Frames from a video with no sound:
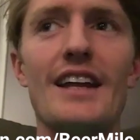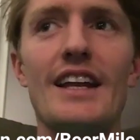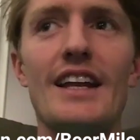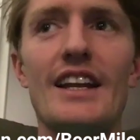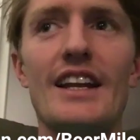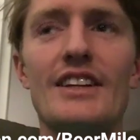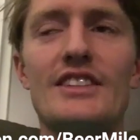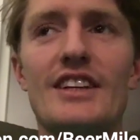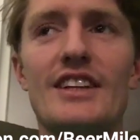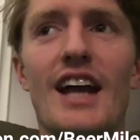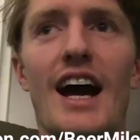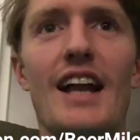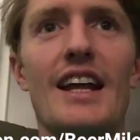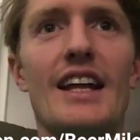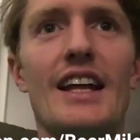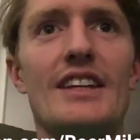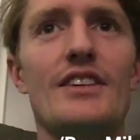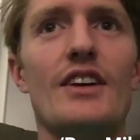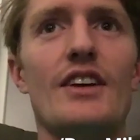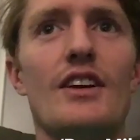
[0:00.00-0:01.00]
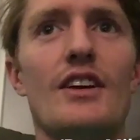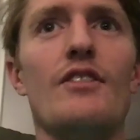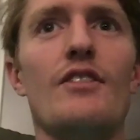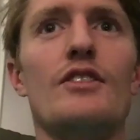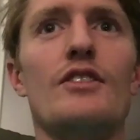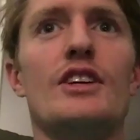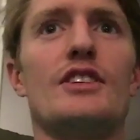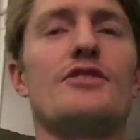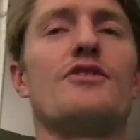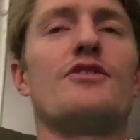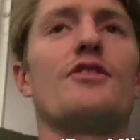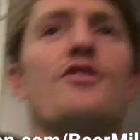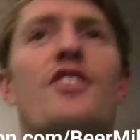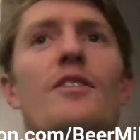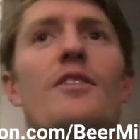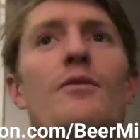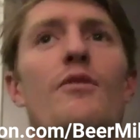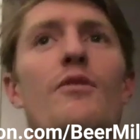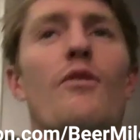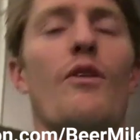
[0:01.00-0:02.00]
And it just
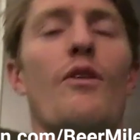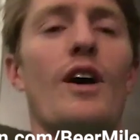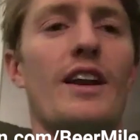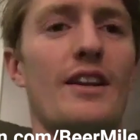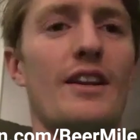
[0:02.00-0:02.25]
from